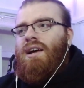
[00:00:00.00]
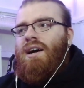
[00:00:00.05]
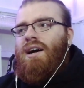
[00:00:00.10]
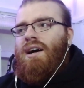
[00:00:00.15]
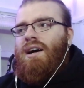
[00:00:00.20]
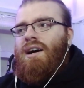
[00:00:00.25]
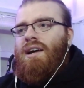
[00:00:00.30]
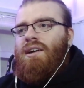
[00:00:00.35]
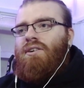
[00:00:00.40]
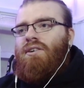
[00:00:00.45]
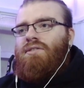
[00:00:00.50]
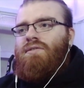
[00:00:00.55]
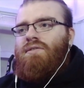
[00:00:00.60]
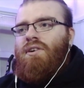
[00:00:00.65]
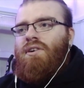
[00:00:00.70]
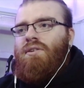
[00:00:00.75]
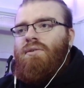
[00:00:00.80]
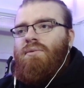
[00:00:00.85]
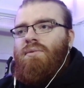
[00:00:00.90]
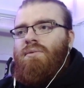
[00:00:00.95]
I got to
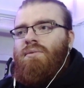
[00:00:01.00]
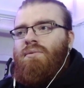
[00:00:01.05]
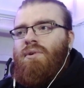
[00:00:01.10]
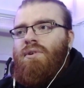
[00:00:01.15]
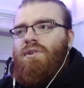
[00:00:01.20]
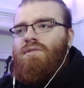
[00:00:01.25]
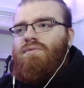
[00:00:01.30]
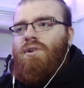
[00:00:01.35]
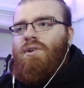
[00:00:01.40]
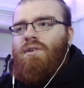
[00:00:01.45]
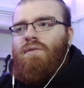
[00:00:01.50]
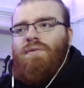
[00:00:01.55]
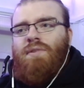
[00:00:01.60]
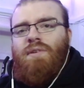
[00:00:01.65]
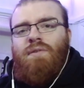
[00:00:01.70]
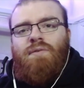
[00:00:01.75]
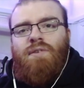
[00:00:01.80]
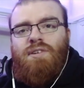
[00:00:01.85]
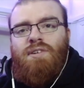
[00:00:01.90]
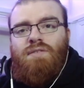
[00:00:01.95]
know was one of
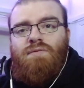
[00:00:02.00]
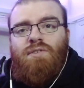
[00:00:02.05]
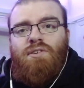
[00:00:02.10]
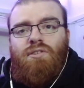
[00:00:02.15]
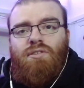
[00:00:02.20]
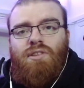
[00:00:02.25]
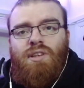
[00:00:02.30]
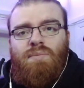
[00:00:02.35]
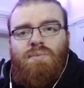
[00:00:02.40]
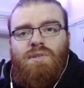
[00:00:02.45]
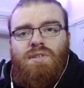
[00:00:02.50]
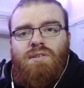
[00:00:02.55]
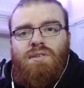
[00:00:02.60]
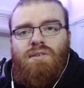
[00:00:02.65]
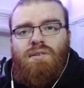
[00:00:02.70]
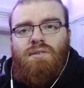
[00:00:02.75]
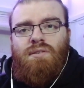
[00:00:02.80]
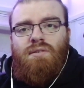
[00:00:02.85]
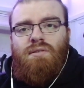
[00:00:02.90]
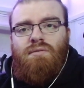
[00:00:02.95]
the first video clips
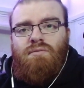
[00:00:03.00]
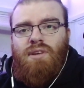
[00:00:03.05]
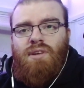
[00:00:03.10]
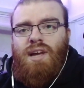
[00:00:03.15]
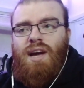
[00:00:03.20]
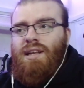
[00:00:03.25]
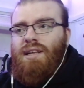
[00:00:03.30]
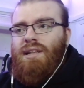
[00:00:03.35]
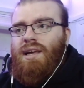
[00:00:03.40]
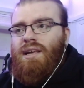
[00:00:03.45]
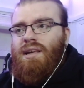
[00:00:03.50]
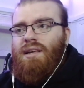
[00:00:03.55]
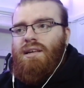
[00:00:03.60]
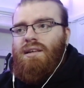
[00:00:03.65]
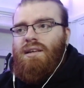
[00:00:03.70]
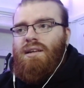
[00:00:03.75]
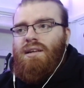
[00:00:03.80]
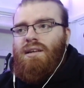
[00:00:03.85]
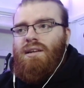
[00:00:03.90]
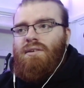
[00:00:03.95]
regarding like
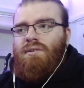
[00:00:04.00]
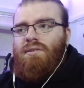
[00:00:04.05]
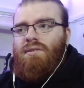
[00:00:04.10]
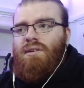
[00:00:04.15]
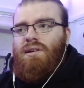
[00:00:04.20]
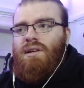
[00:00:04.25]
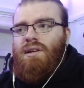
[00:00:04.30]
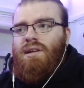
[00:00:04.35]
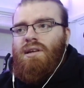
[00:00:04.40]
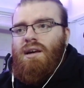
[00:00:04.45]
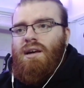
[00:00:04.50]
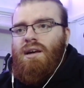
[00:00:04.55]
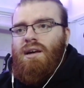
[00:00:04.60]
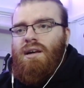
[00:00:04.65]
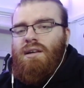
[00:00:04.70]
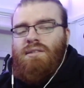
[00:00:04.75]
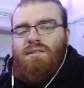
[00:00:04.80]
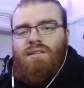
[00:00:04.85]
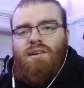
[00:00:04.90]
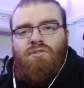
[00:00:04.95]
uh, you know
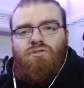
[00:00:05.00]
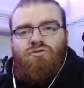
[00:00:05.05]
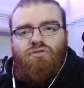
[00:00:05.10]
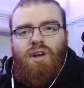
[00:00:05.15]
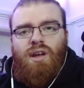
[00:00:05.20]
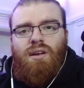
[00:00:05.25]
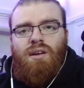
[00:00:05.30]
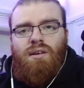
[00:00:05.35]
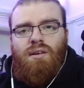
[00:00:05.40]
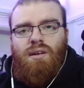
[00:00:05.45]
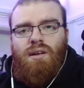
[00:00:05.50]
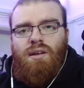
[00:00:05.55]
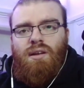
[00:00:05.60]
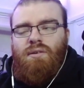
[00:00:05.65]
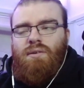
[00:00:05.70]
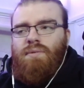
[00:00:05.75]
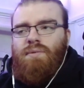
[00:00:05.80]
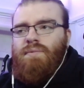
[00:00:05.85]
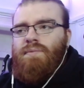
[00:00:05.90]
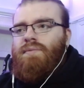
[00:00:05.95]
uh, a soundtrack. You
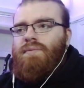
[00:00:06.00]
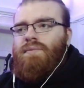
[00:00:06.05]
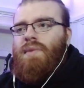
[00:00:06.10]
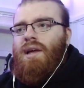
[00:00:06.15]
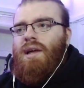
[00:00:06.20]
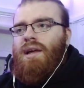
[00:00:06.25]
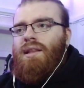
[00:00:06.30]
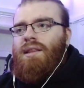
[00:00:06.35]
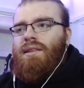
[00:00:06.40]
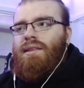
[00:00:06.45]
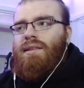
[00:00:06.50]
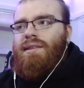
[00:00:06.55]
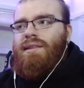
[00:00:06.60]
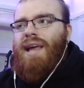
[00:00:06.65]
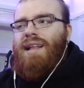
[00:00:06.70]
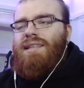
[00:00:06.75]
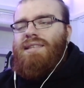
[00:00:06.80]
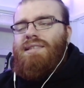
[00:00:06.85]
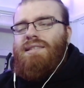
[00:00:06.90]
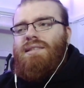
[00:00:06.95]
know,
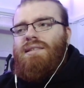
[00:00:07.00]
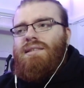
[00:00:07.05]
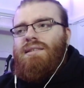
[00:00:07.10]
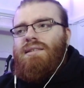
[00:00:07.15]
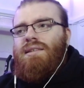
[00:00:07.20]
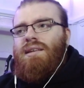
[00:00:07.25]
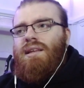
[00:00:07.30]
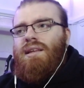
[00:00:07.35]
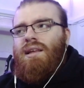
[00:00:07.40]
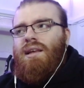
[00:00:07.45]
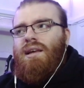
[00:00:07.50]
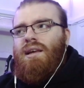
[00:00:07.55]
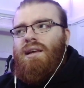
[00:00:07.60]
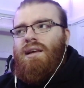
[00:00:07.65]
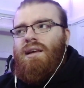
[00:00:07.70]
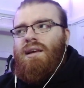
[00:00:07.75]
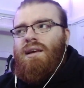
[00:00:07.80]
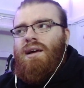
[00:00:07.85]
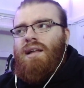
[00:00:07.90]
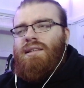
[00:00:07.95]
that's
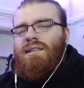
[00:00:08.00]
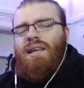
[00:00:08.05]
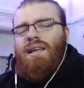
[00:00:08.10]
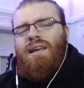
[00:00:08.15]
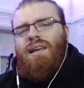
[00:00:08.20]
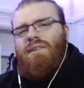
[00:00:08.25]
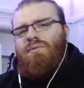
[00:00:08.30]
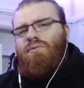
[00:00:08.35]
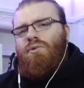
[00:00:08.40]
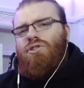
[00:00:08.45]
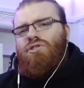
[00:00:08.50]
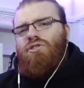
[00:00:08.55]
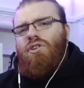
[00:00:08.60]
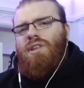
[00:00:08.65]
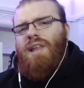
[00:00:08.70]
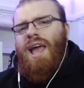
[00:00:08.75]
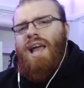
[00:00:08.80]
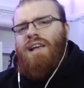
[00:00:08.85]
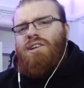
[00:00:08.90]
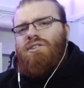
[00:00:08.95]
uh, I think it was
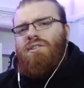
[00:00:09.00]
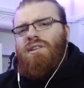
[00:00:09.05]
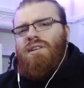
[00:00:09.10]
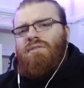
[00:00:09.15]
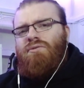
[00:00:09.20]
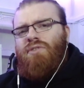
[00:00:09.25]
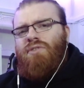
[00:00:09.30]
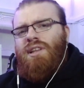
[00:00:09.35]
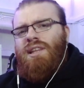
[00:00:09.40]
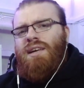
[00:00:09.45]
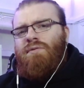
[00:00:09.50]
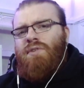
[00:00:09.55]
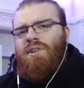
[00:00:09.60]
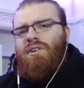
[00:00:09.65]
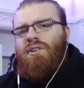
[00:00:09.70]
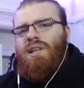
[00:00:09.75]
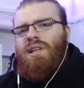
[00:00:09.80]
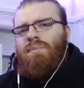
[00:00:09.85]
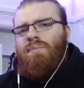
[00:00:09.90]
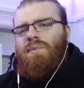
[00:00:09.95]
not actually really a video
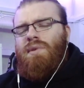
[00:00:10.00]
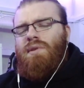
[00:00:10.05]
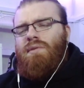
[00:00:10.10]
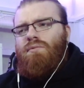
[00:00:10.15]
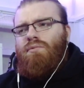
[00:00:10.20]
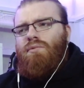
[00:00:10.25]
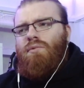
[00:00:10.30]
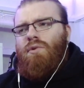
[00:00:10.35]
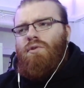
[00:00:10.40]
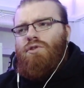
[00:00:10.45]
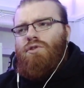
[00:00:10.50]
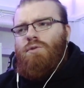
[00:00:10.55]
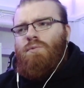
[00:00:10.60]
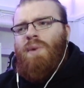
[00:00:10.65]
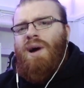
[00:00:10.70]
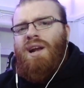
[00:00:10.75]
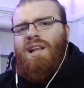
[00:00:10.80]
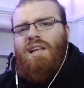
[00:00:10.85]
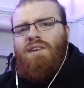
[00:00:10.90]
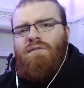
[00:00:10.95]
clip. It was
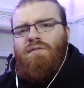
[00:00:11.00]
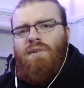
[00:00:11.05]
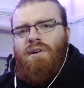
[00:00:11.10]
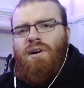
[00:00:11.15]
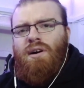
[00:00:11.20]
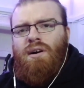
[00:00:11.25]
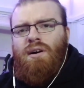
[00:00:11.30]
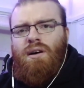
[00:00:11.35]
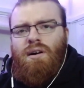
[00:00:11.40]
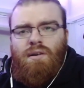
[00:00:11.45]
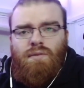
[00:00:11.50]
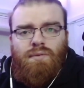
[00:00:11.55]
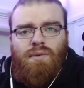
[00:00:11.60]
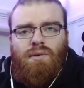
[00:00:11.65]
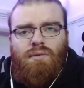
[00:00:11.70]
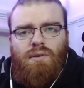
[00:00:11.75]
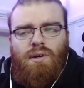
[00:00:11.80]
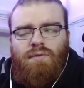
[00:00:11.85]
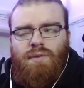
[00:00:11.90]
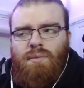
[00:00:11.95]
part of a uh,
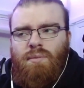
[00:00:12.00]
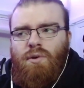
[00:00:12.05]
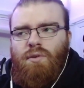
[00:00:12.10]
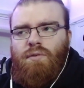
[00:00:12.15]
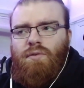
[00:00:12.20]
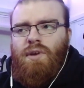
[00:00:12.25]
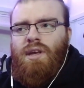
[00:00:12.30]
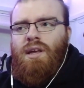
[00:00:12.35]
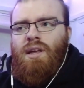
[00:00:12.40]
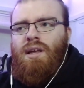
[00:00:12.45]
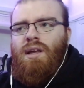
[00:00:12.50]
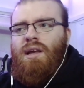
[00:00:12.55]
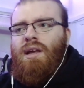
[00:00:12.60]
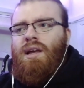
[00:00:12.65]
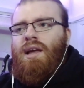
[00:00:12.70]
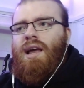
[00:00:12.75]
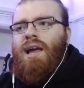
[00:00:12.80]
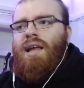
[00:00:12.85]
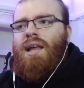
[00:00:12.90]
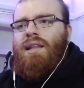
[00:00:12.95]
no, of a movie,
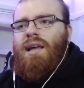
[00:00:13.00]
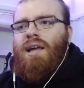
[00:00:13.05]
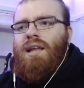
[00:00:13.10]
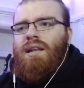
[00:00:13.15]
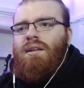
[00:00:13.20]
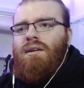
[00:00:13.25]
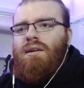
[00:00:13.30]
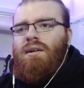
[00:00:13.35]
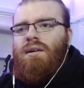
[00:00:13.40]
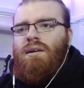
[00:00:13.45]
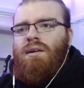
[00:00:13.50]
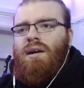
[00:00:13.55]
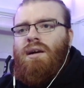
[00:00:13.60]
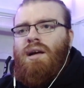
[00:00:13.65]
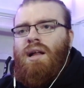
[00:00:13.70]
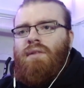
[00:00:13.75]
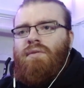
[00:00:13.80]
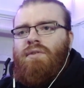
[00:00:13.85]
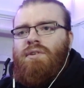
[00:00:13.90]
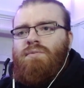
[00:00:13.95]
and then uh,
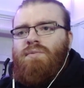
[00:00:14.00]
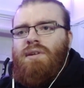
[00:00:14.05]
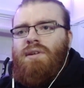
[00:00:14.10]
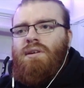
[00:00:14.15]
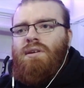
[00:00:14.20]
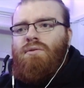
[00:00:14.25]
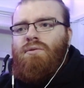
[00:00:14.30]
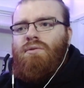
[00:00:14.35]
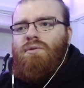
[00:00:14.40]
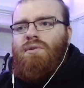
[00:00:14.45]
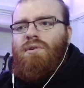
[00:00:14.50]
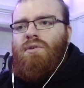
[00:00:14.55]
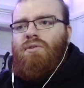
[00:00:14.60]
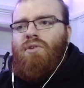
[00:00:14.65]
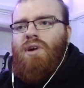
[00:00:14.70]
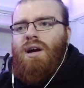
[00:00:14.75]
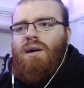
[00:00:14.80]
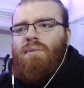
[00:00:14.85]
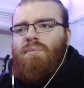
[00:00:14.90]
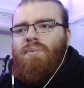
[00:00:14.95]
Elvis Presley could
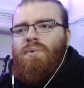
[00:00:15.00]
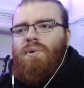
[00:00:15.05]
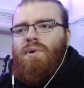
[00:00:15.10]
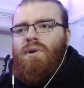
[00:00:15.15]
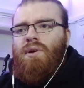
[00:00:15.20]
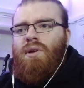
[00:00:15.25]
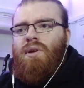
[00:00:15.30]
grab